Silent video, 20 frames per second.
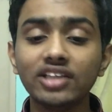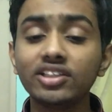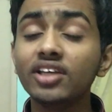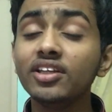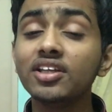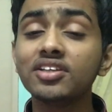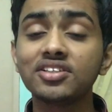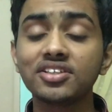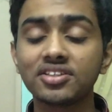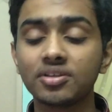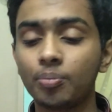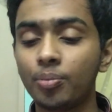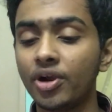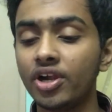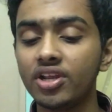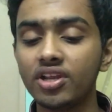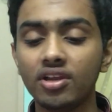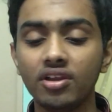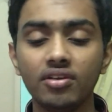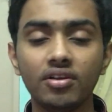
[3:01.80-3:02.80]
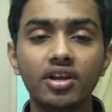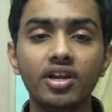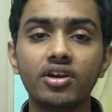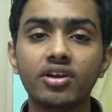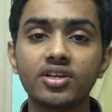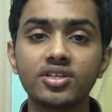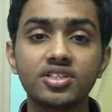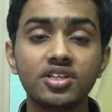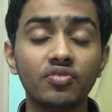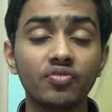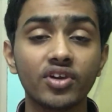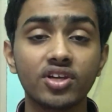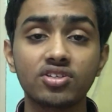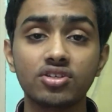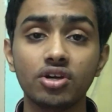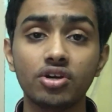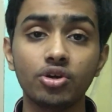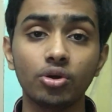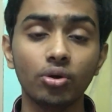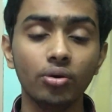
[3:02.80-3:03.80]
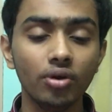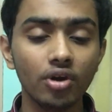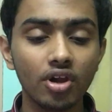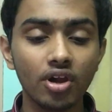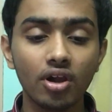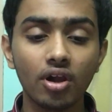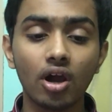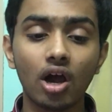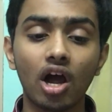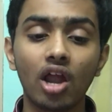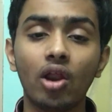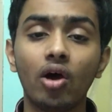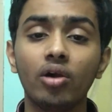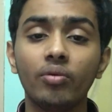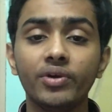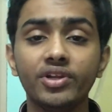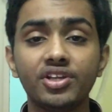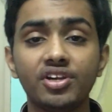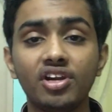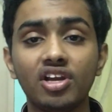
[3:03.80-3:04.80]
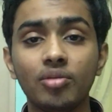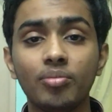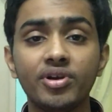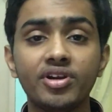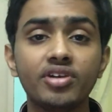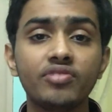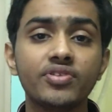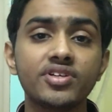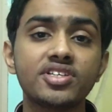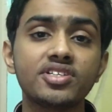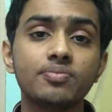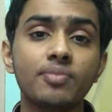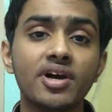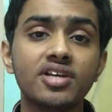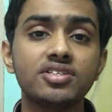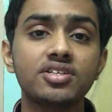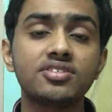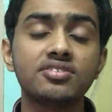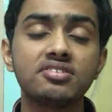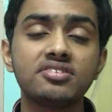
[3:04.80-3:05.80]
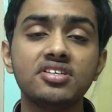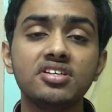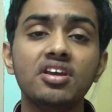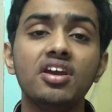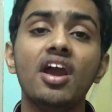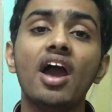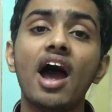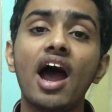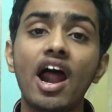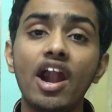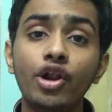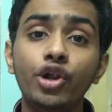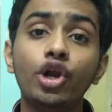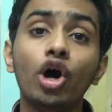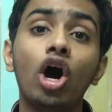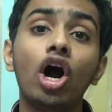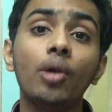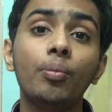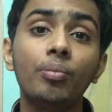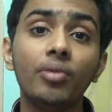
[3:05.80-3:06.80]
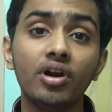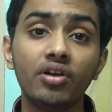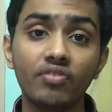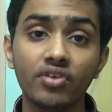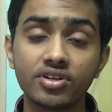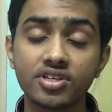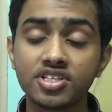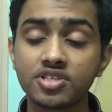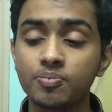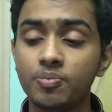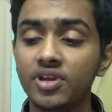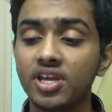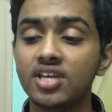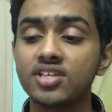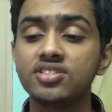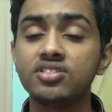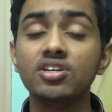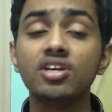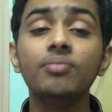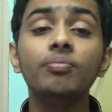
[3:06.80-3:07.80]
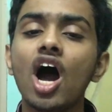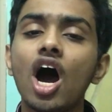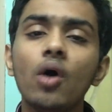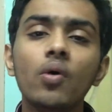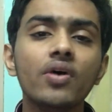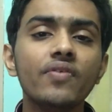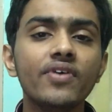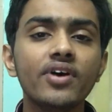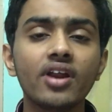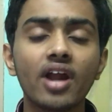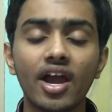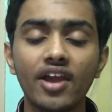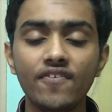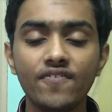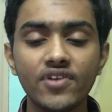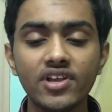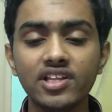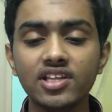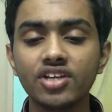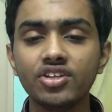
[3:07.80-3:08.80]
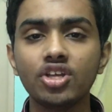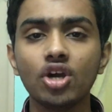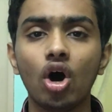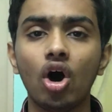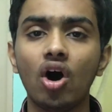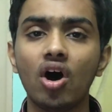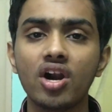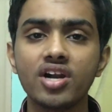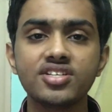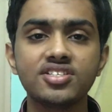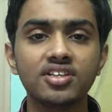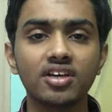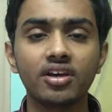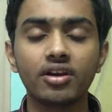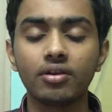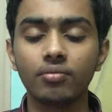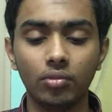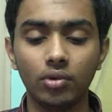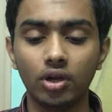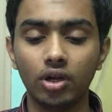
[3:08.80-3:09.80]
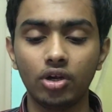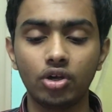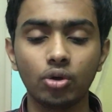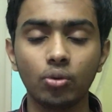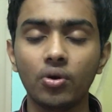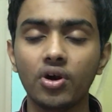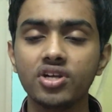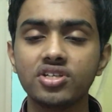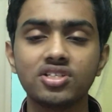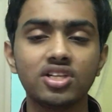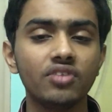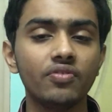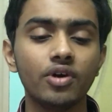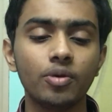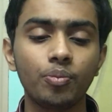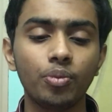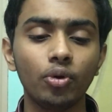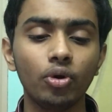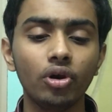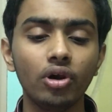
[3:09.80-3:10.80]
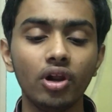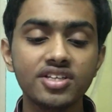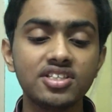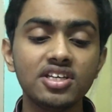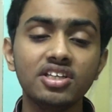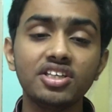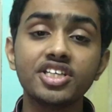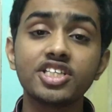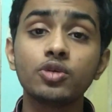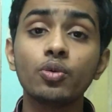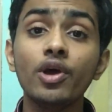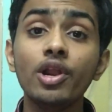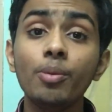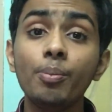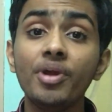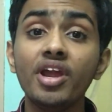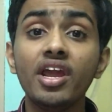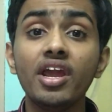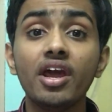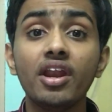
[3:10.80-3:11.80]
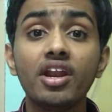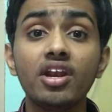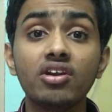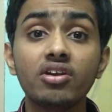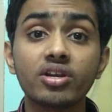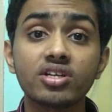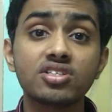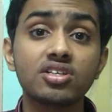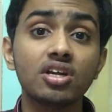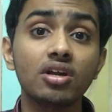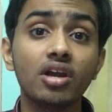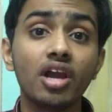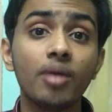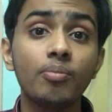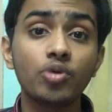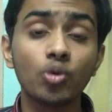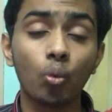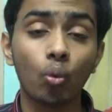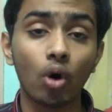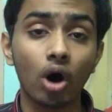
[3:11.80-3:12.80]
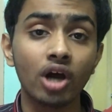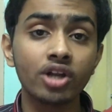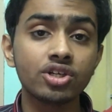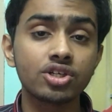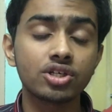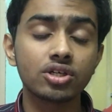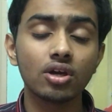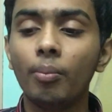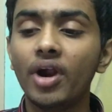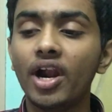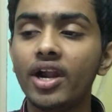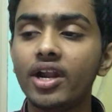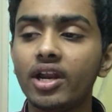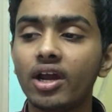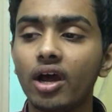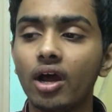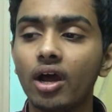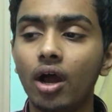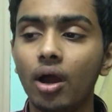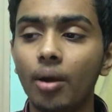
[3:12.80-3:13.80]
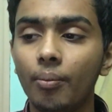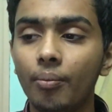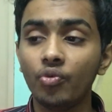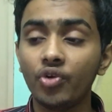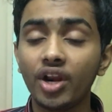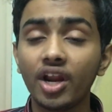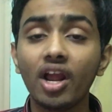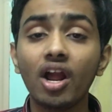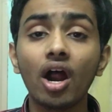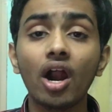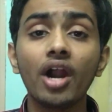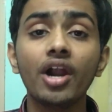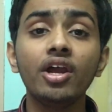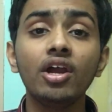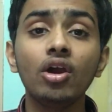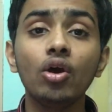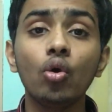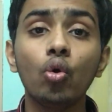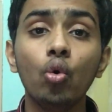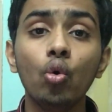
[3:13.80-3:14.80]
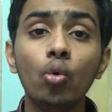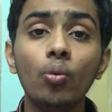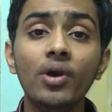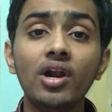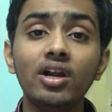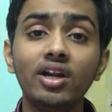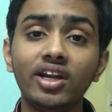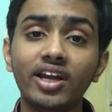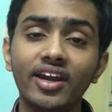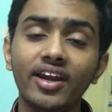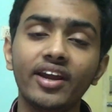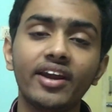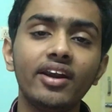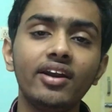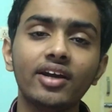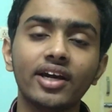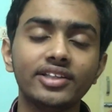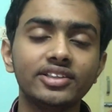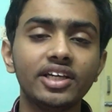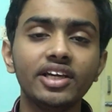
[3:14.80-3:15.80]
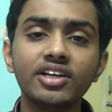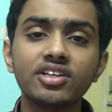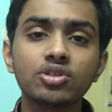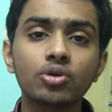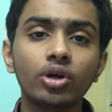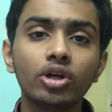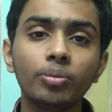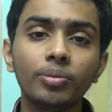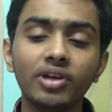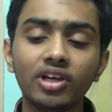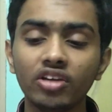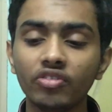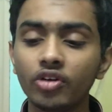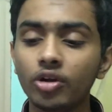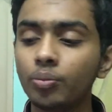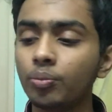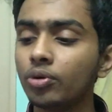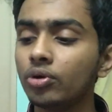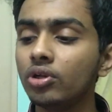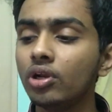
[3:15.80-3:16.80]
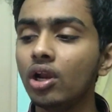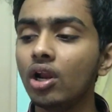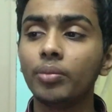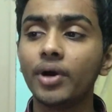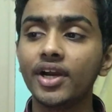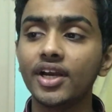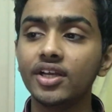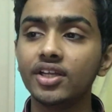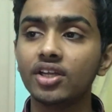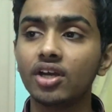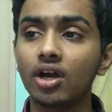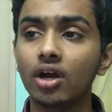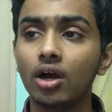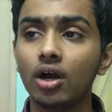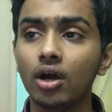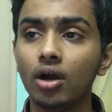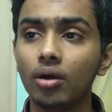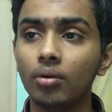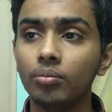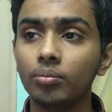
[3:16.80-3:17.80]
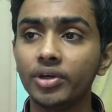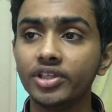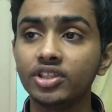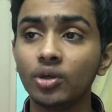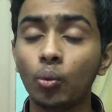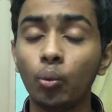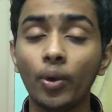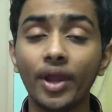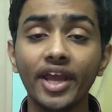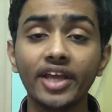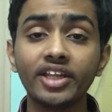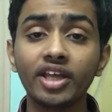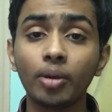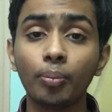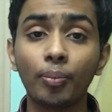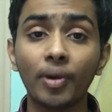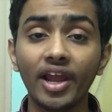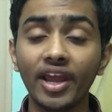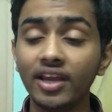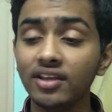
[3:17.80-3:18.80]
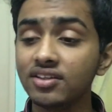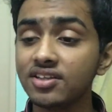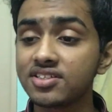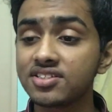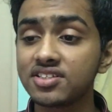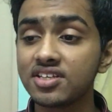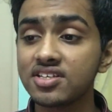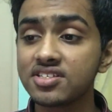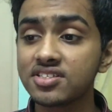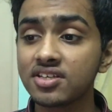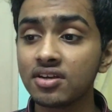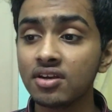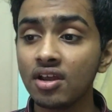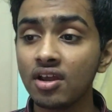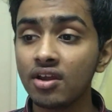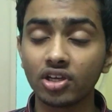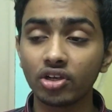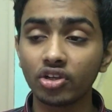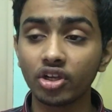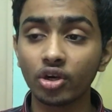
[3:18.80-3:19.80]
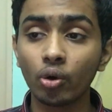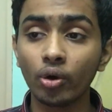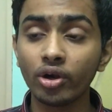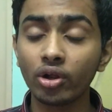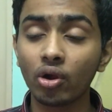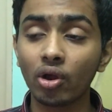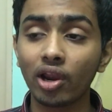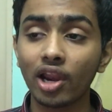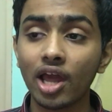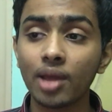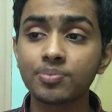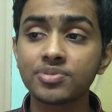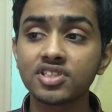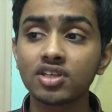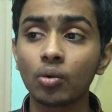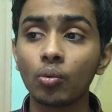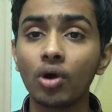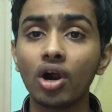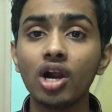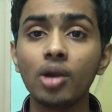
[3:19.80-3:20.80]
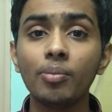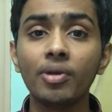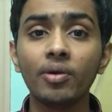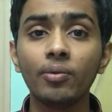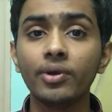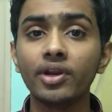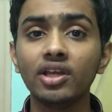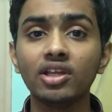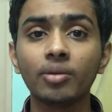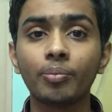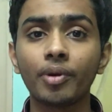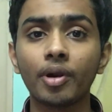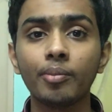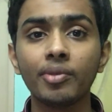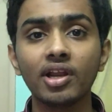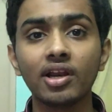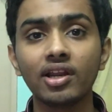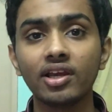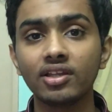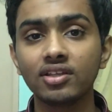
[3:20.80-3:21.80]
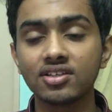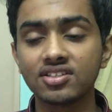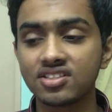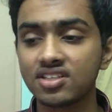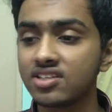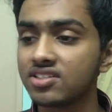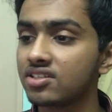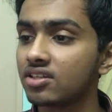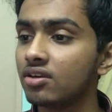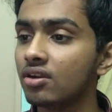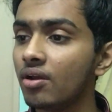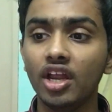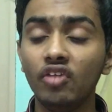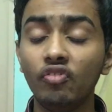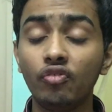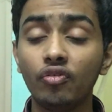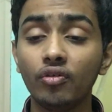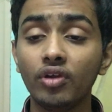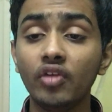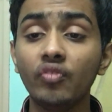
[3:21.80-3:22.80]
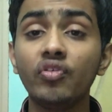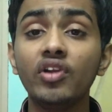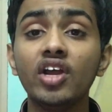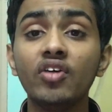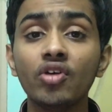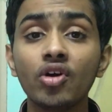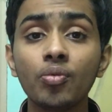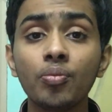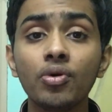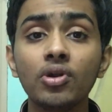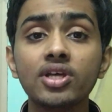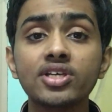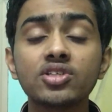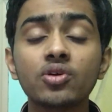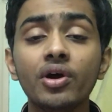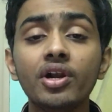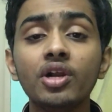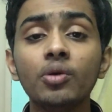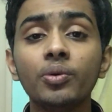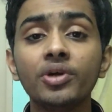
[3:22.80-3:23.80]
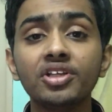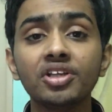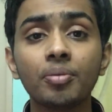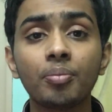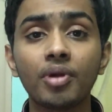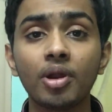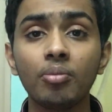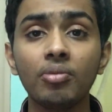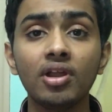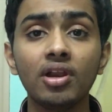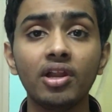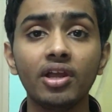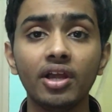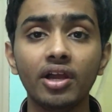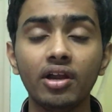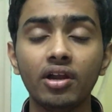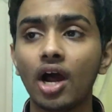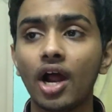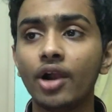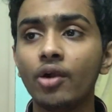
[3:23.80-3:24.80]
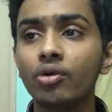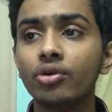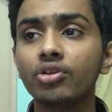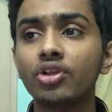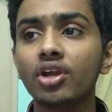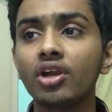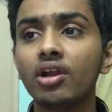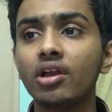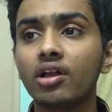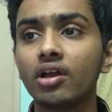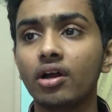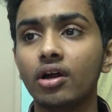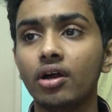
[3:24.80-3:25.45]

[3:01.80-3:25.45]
think this is a pretty interesting fixture too, along with Real Madrid versus Manchester City and Dortmund versus PSG. However, I feel that the odds are towards Liverpool. See, this will be an interesting game to watch, but regarding who will take it, I think it's going to be Liverpool. By the way they're playing this season, they're going to collapse the world by winning the Premier League this season. If Liverpool is going to win the Premier League, I don't think